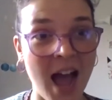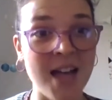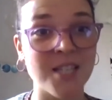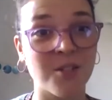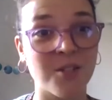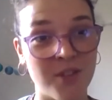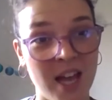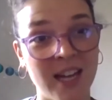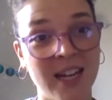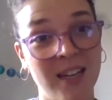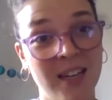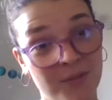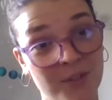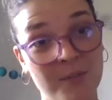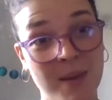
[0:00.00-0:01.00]
ask for that
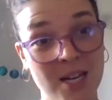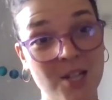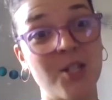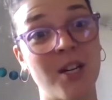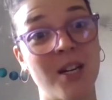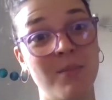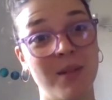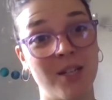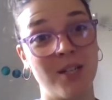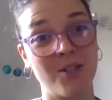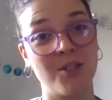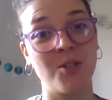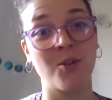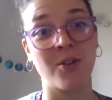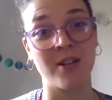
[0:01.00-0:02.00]
information
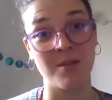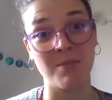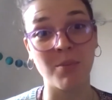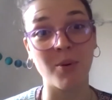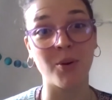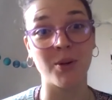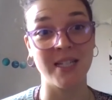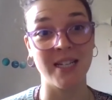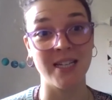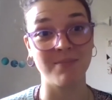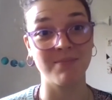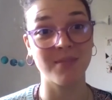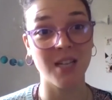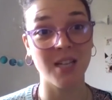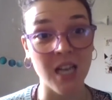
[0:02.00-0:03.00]
because you're an important
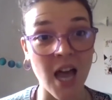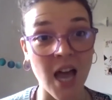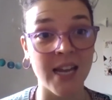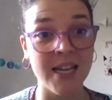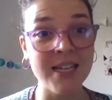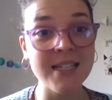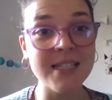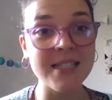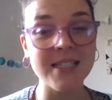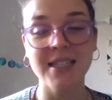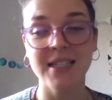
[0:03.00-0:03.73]
client.